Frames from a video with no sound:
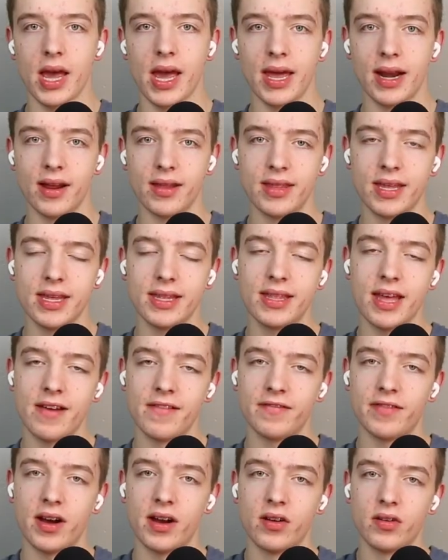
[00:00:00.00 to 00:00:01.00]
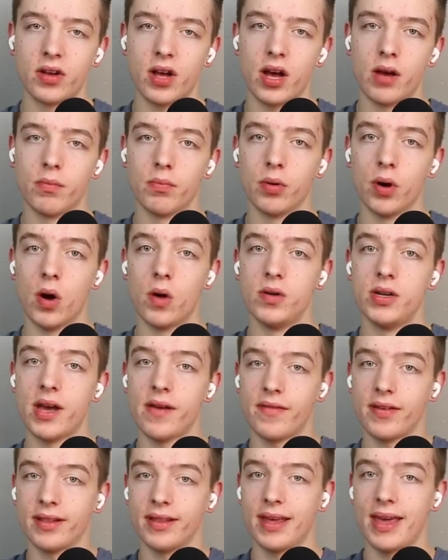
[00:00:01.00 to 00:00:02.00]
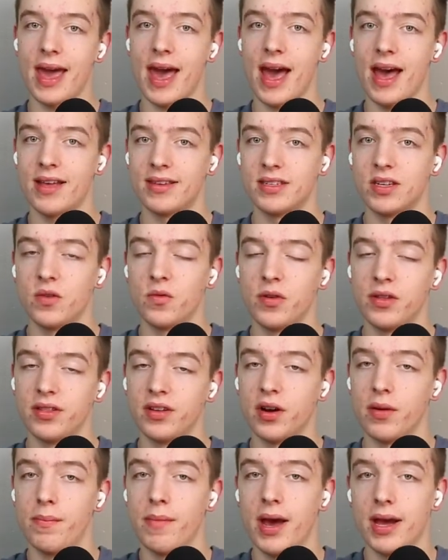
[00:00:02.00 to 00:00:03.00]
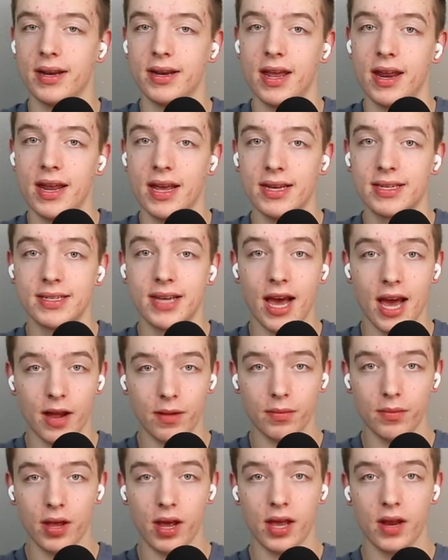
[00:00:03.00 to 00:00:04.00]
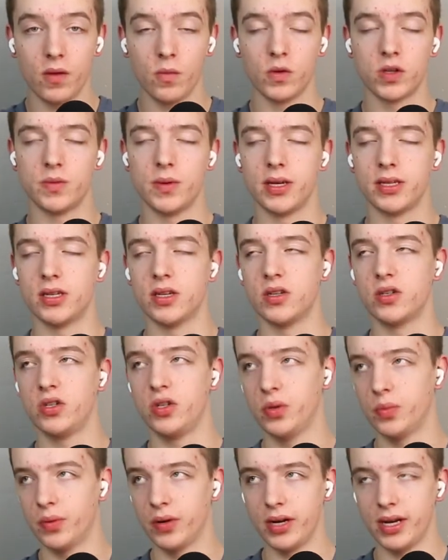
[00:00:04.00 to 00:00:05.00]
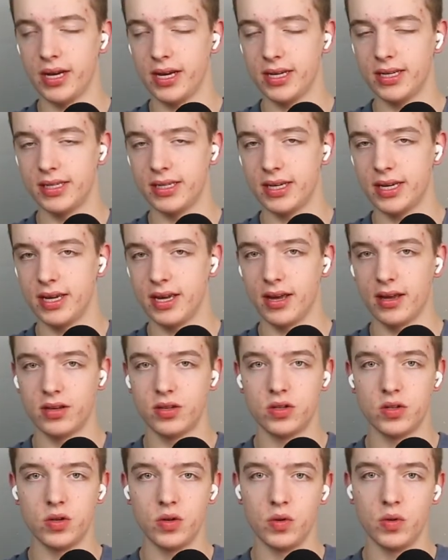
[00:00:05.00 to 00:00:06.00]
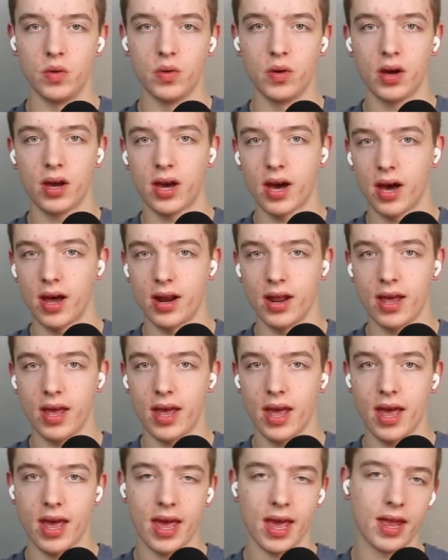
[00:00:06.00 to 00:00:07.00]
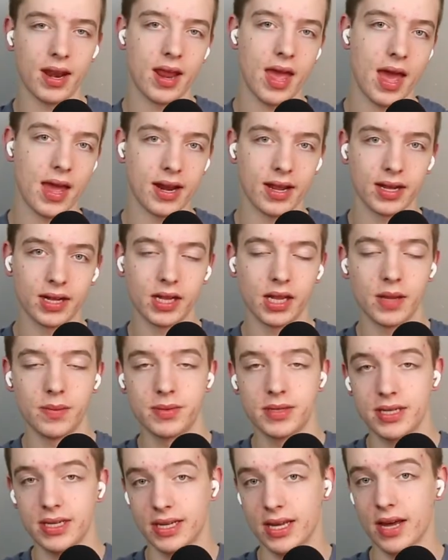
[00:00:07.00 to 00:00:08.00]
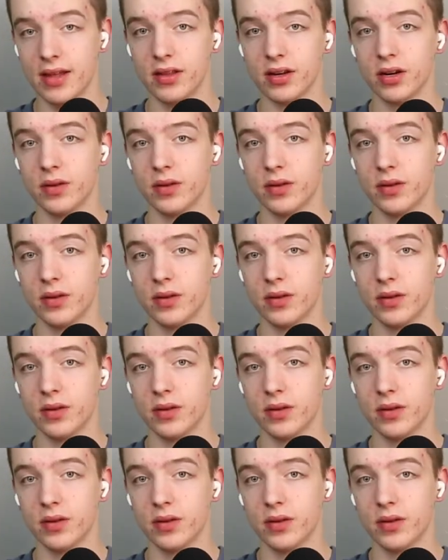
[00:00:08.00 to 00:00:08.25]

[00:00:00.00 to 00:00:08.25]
And I think that Final Cut Pro definitely has it with their magnetic timeline, which makes it super easy to cut it and edit clips together,